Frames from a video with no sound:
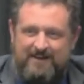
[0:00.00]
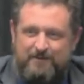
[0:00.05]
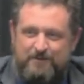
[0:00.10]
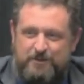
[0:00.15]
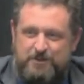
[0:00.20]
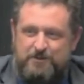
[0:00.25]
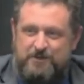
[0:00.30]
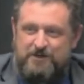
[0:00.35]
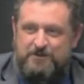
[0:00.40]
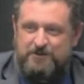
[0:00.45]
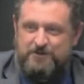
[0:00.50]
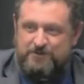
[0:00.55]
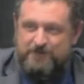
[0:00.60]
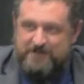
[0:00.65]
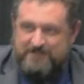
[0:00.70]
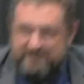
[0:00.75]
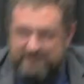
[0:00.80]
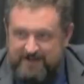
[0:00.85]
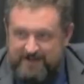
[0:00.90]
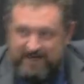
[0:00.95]
between two
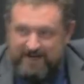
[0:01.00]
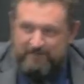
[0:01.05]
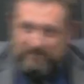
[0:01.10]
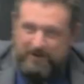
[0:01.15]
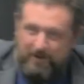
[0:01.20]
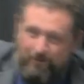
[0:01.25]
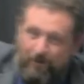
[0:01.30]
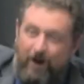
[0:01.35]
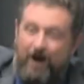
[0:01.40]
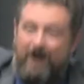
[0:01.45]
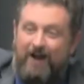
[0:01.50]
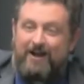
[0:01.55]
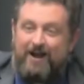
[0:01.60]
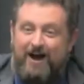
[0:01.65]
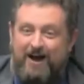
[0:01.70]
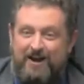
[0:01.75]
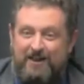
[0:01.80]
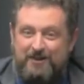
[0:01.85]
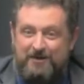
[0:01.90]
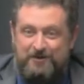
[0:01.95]
trees, and they get up and they walk
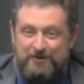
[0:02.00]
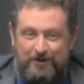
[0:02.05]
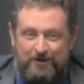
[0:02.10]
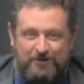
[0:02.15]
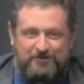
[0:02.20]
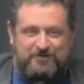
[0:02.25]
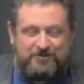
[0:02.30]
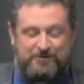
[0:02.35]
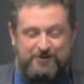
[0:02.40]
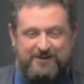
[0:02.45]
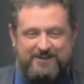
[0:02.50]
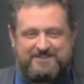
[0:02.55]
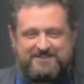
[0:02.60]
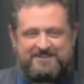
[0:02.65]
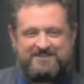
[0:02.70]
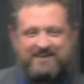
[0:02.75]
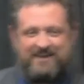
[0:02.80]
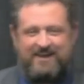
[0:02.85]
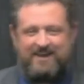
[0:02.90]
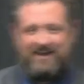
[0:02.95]
on it and they do all those
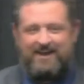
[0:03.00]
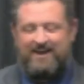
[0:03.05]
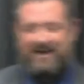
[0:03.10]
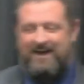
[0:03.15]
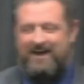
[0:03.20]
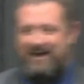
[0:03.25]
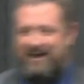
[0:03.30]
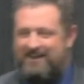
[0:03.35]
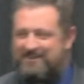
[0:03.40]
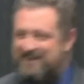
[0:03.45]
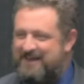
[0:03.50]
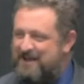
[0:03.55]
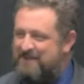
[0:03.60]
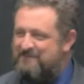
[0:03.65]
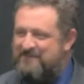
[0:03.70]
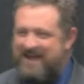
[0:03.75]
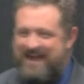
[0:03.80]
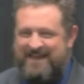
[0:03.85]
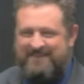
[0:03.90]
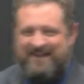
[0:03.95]
tricks. I
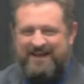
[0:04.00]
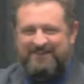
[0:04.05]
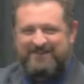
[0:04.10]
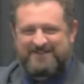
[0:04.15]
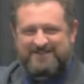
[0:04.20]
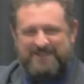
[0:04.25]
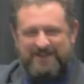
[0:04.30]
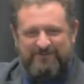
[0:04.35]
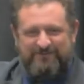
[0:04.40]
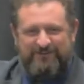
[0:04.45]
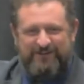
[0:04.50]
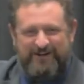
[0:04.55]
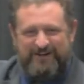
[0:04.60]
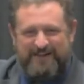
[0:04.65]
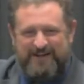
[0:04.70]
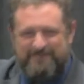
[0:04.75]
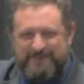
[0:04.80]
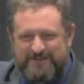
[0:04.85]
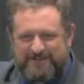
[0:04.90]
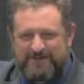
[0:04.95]
thought, man, that looks like fun.
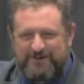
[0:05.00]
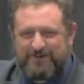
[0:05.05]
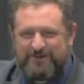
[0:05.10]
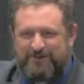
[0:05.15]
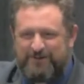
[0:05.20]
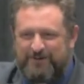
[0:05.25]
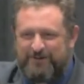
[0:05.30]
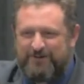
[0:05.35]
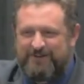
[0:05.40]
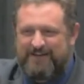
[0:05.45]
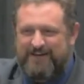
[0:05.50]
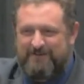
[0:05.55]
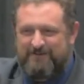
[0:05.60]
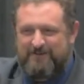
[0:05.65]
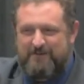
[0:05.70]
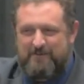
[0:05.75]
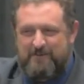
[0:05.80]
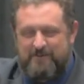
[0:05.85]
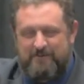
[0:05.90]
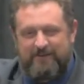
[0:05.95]
That'd be so cool. And then I
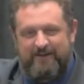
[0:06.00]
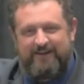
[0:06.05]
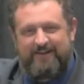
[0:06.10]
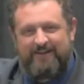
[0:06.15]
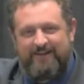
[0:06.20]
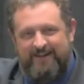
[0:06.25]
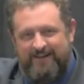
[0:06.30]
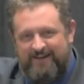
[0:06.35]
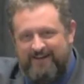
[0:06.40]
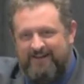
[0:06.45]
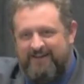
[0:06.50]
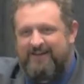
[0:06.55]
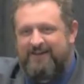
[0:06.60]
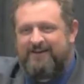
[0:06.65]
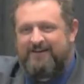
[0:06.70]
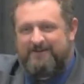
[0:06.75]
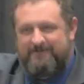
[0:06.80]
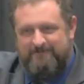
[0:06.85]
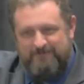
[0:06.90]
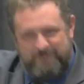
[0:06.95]
remember, like,
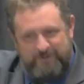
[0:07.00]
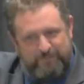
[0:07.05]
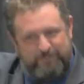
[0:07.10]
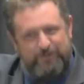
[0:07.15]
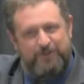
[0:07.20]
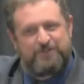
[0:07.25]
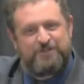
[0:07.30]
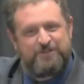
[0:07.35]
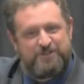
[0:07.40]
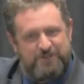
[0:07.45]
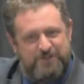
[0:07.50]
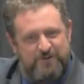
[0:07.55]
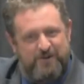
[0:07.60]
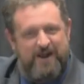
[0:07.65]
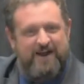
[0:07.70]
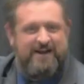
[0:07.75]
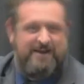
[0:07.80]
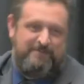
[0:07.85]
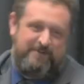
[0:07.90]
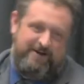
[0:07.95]
you're pushing
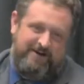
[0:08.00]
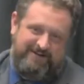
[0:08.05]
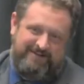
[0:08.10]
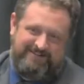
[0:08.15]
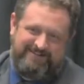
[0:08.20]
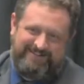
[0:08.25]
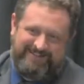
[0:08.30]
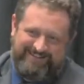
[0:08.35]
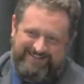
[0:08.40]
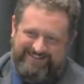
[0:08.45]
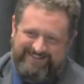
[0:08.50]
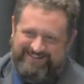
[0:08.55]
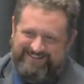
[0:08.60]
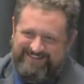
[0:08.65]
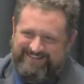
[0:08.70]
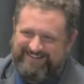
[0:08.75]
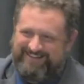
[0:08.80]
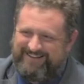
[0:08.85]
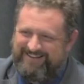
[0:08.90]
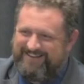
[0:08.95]
280, bud.
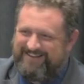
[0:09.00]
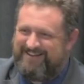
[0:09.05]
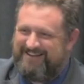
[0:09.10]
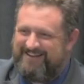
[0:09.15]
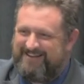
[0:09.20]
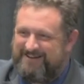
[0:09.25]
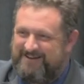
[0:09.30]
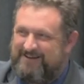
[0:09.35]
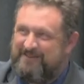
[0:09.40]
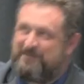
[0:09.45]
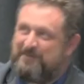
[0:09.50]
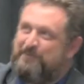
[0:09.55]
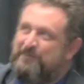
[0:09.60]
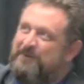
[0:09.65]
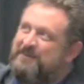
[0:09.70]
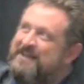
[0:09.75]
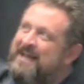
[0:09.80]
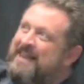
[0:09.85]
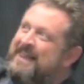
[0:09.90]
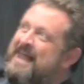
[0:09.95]
you have to
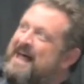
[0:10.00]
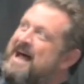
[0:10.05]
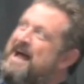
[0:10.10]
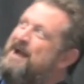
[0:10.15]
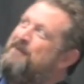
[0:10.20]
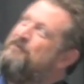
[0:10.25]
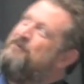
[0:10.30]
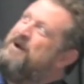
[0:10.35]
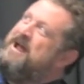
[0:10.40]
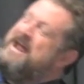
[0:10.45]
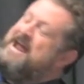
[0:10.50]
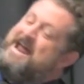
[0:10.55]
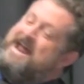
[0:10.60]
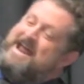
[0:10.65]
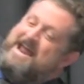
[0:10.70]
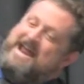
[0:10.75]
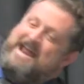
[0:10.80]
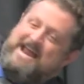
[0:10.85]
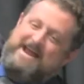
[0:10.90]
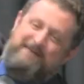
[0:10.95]
put that line
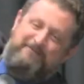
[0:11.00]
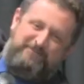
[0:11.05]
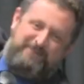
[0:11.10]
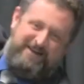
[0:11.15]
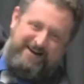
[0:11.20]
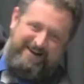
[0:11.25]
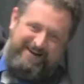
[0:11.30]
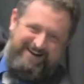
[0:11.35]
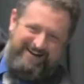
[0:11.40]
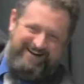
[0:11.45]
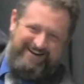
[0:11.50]
way up there,